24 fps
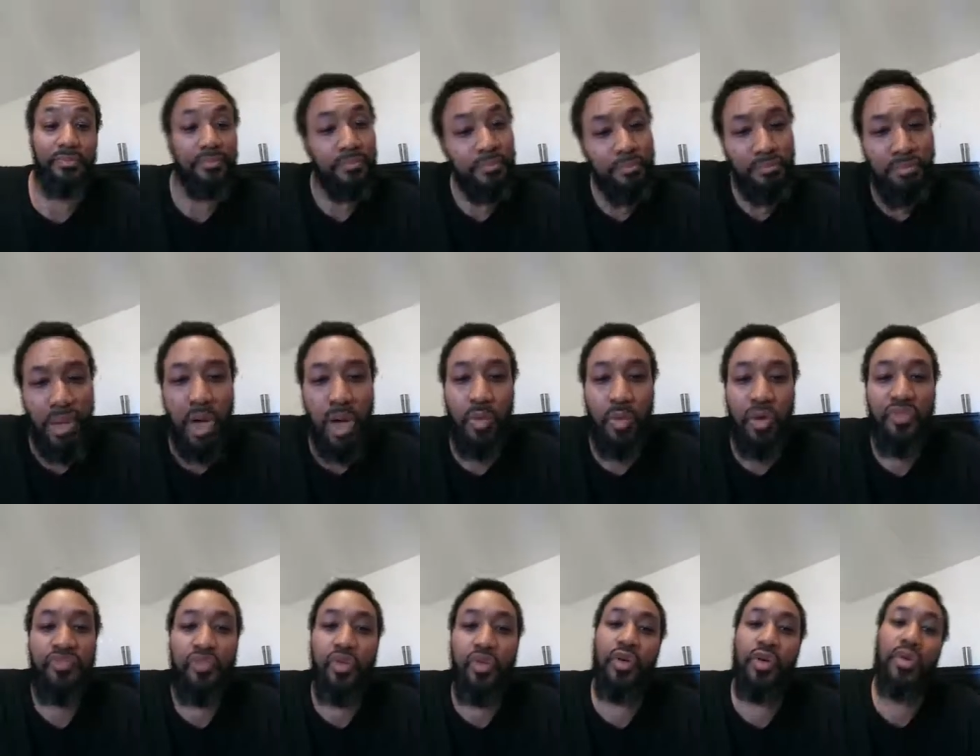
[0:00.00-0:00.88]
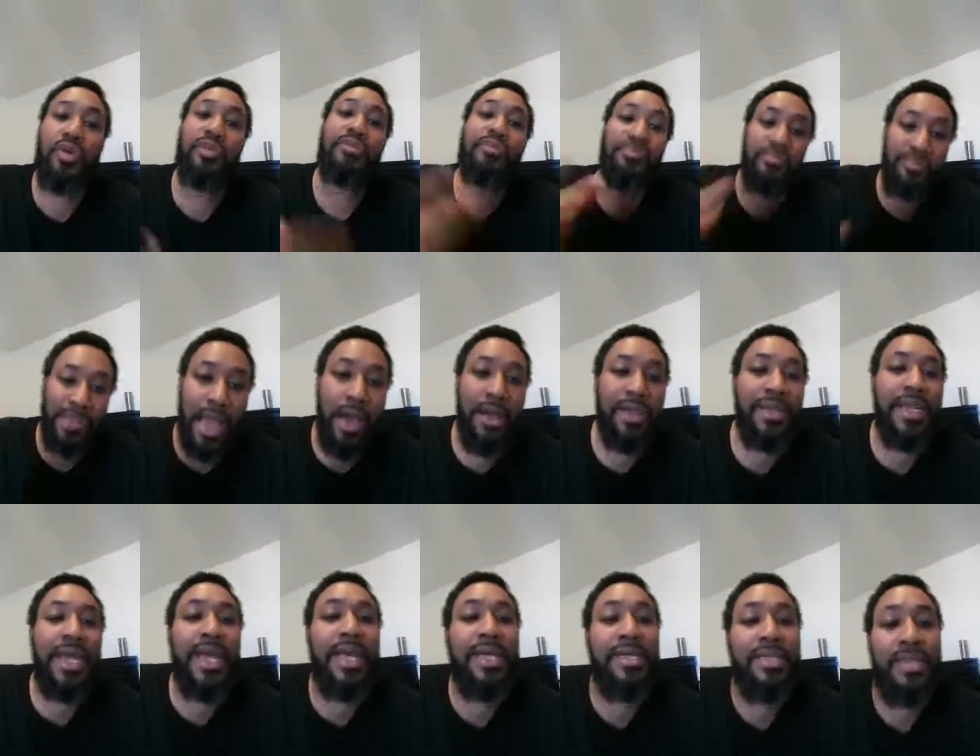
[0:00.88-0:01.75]
But we're fooled.
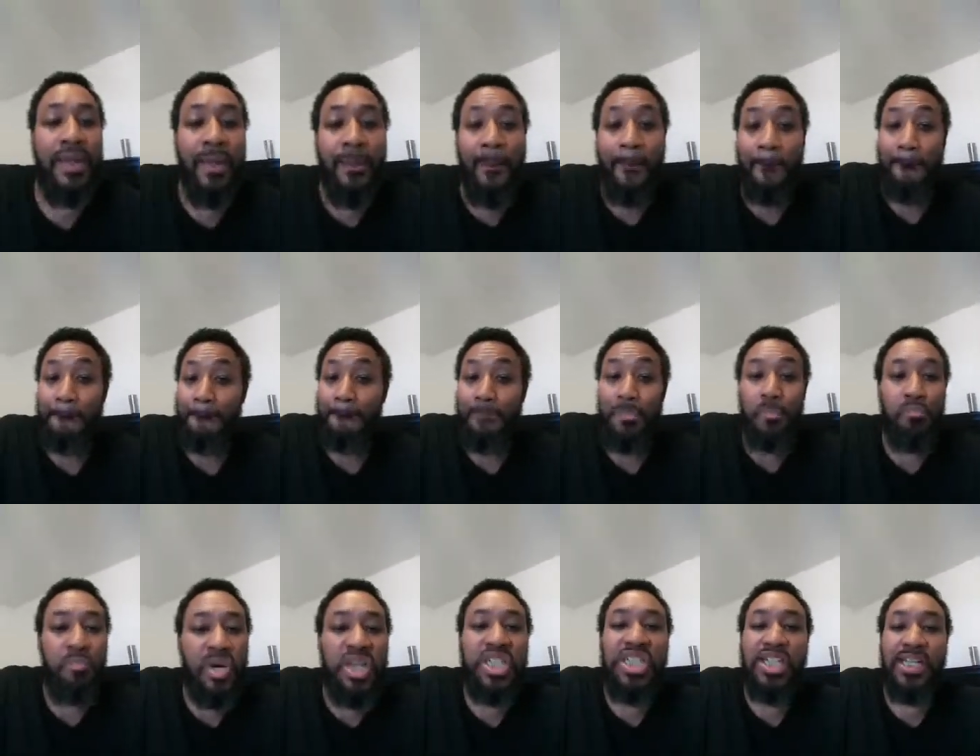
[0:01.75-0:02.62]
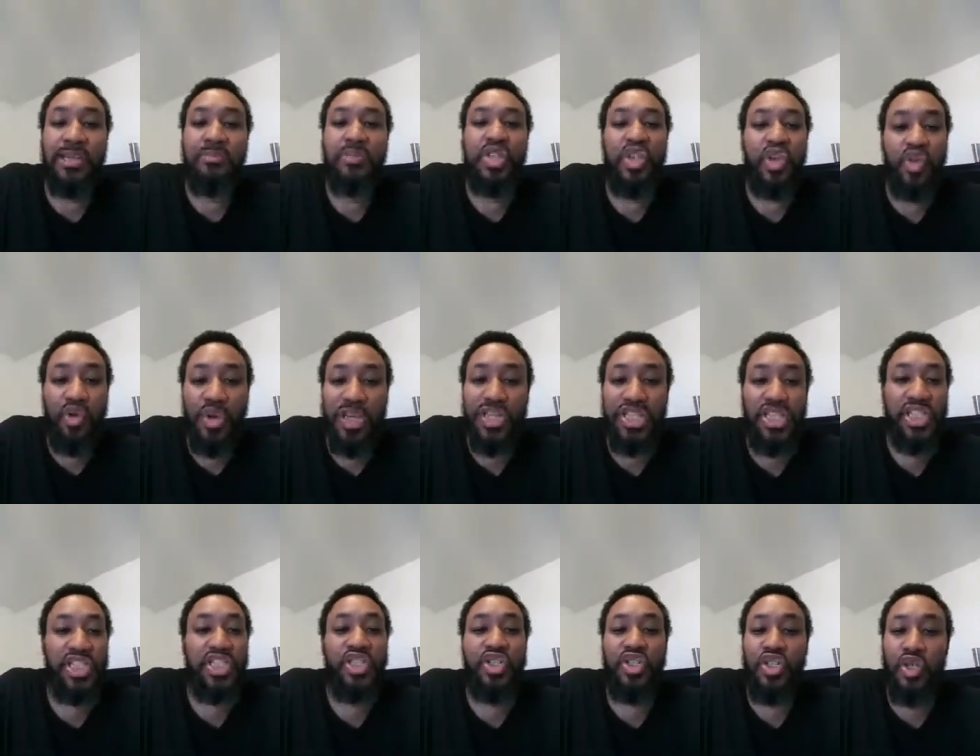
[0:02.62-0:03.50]
Nowadays, Muslims,
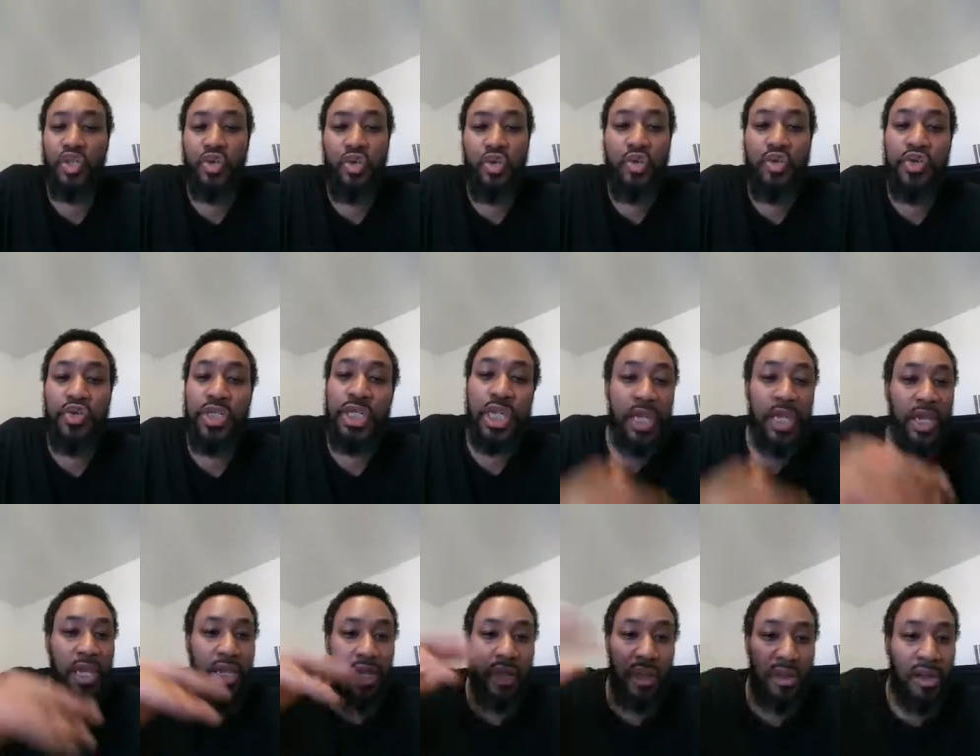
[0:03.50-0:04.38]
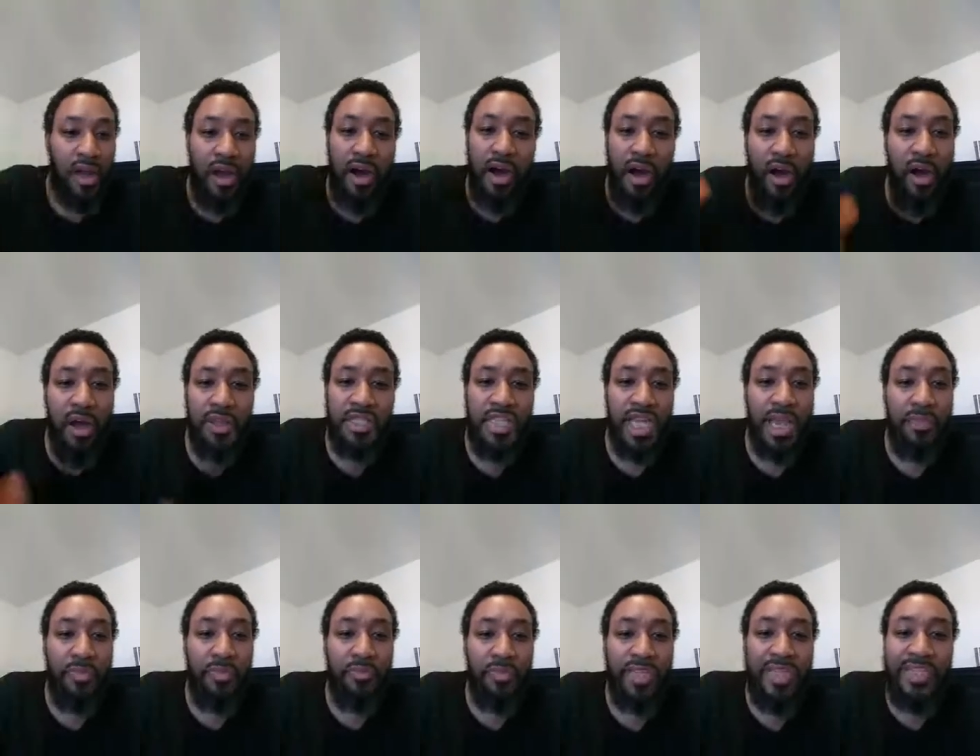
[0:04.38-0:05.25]
Christians, Jews, and all type
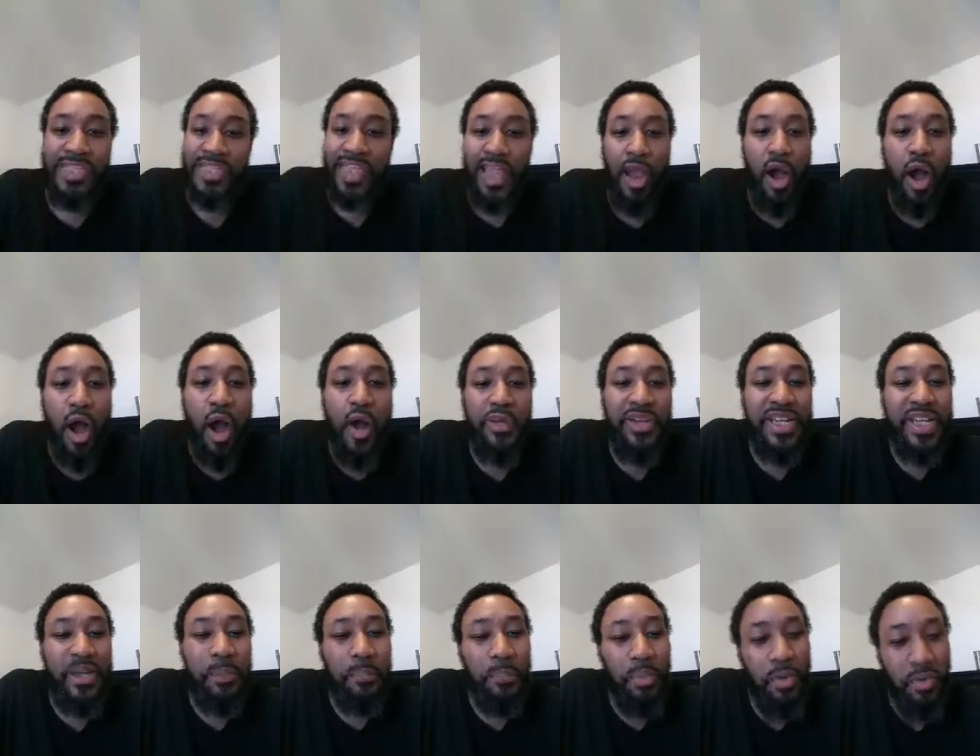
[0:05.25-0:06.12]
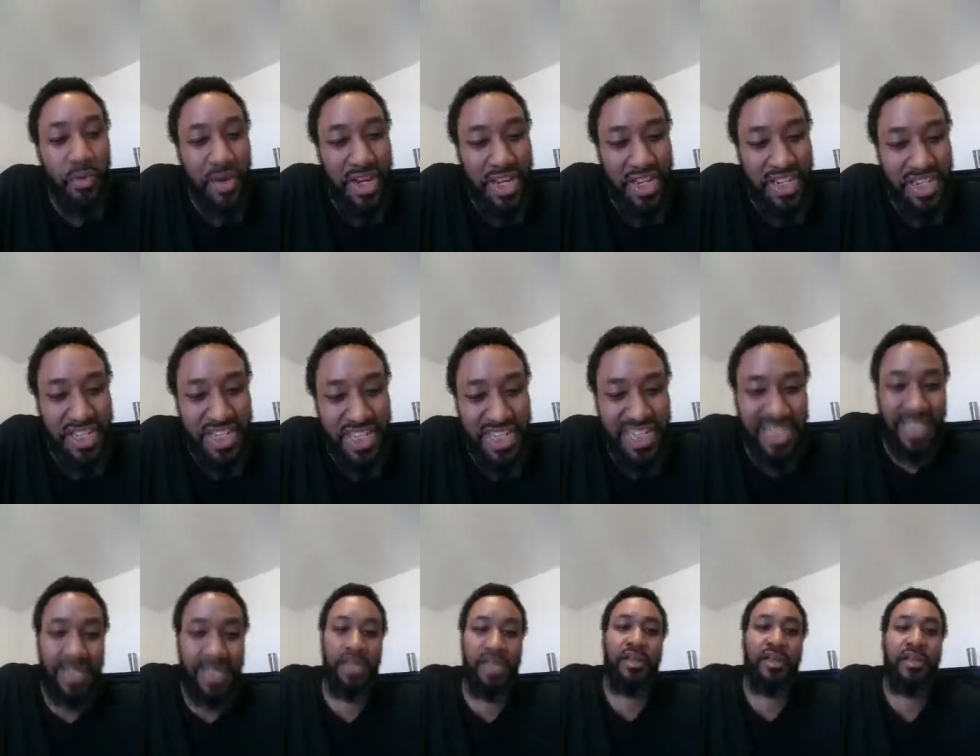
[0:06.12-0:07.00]
of beliefs, they all need a
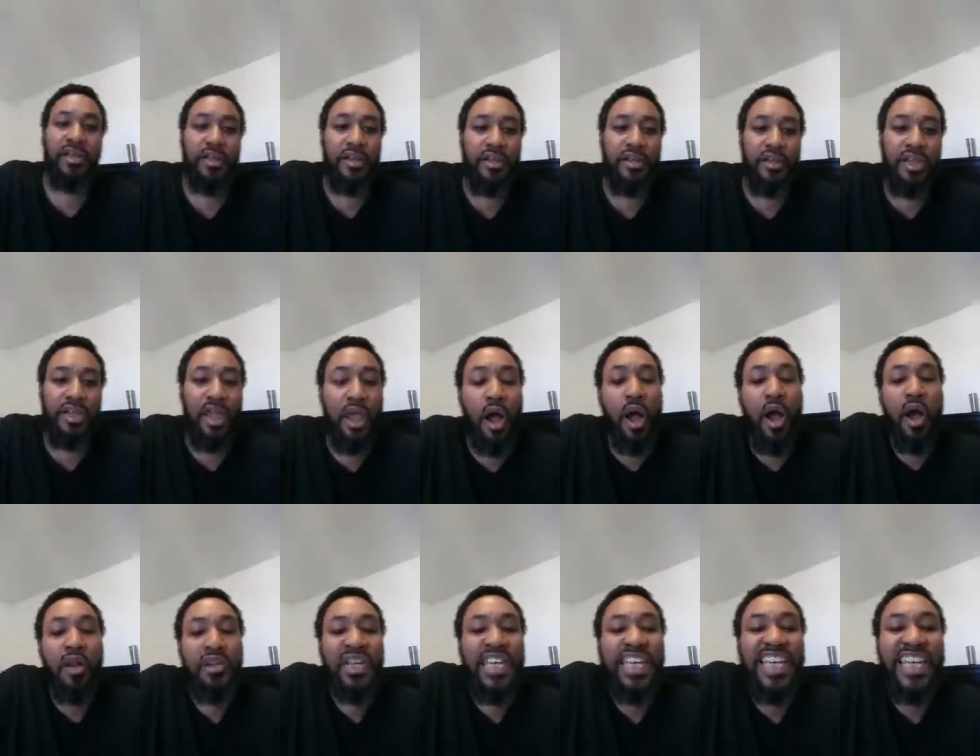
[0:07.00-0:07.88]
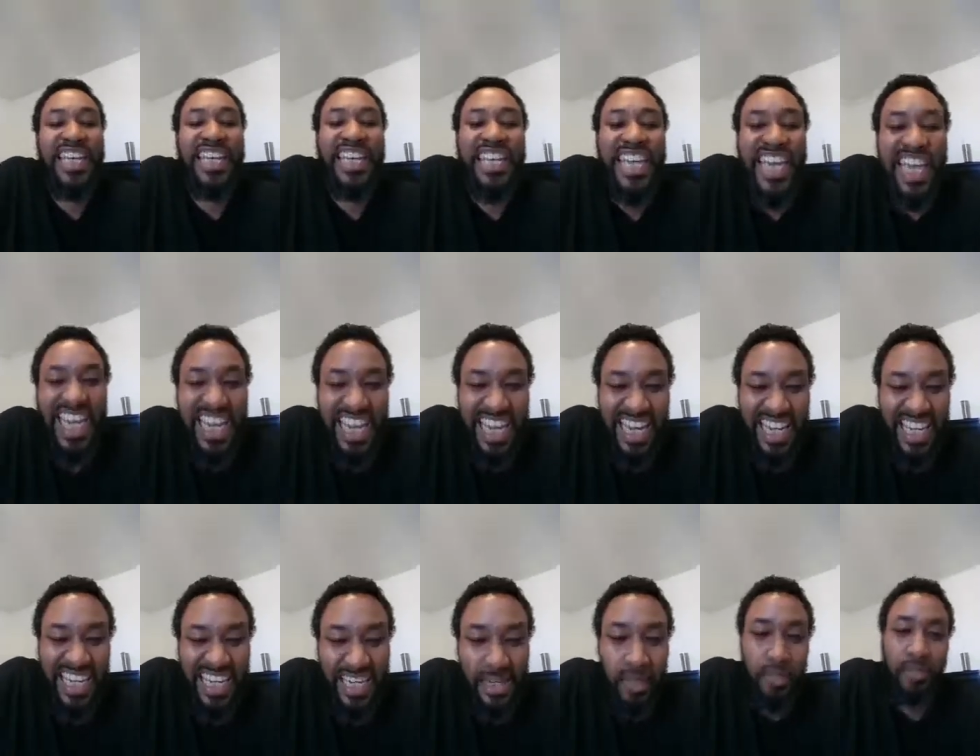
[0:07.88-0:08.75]
priest. They all need a
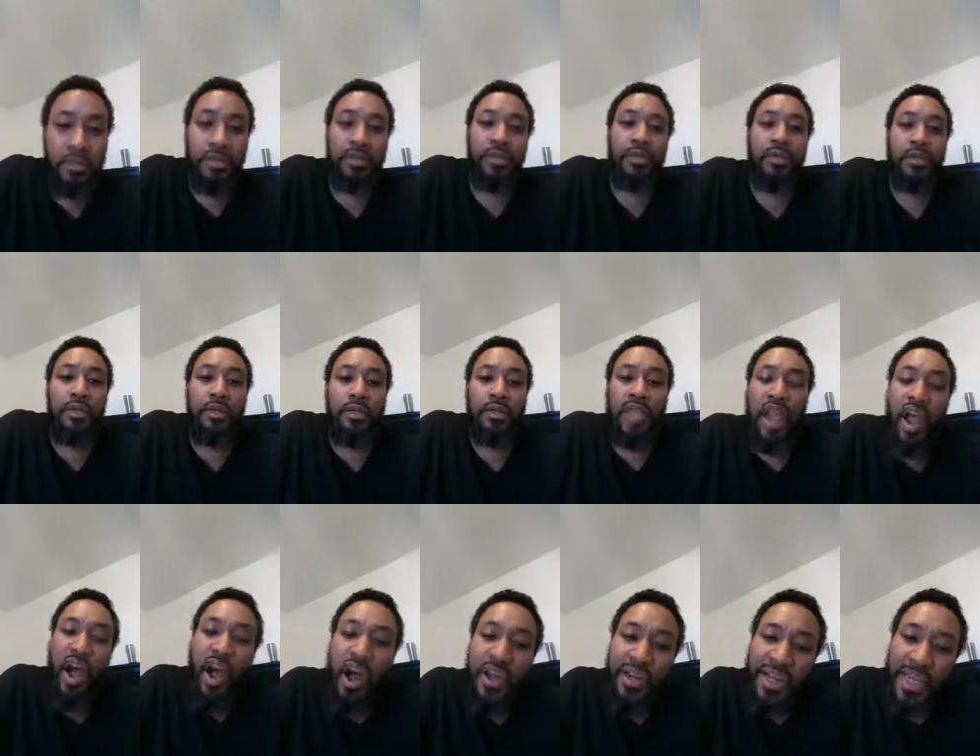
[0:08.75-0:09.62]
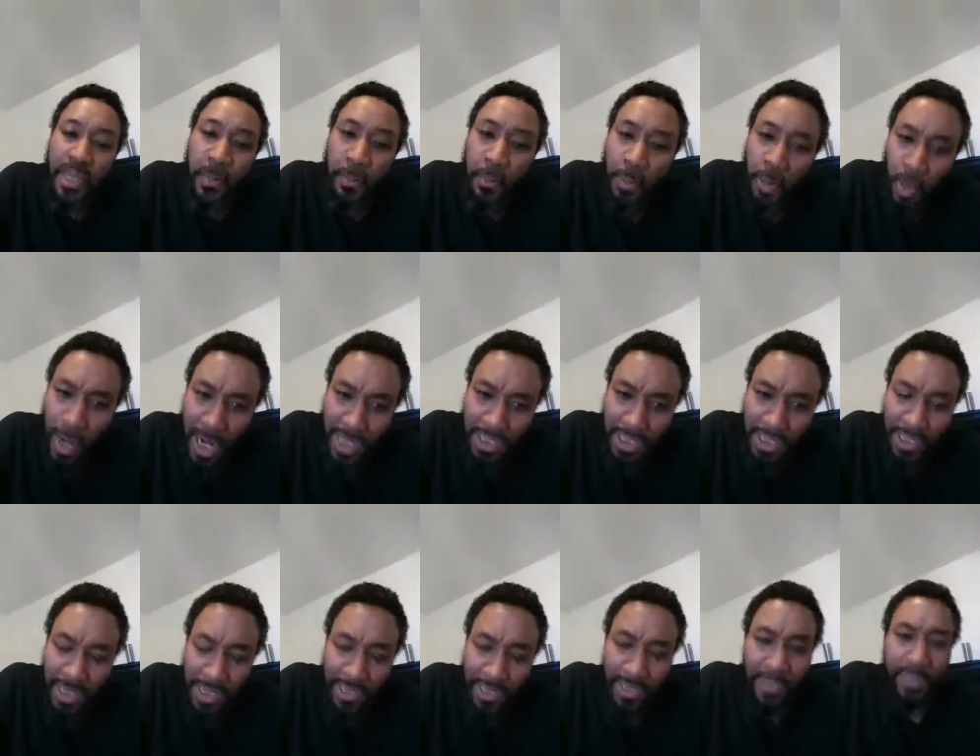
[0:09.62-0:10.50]
king. They all need a
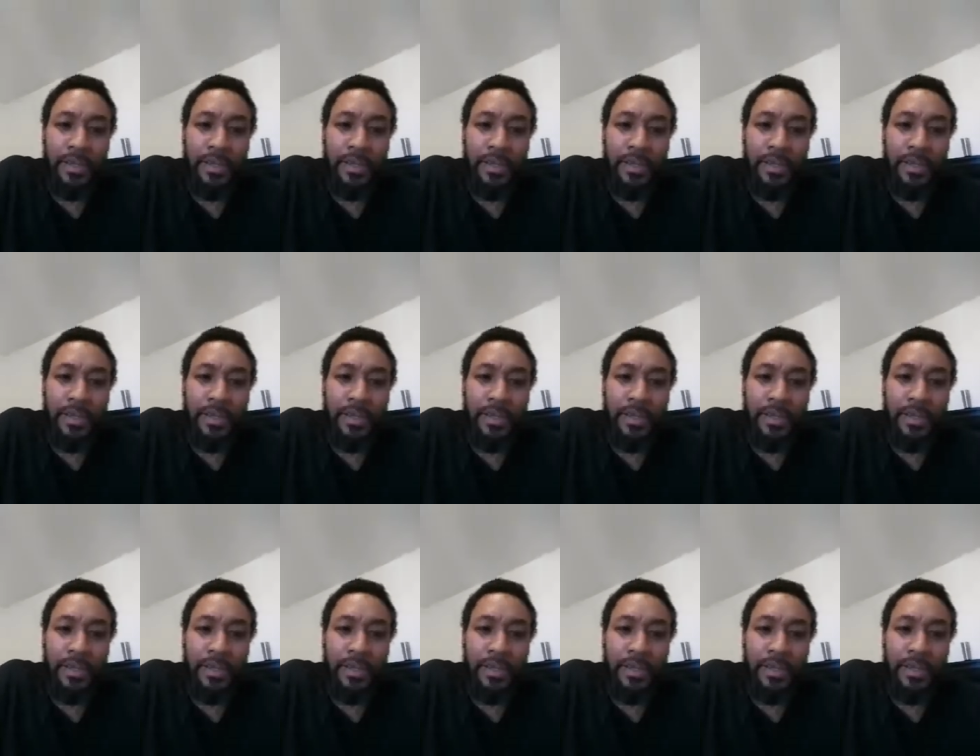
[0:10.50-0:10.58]
president.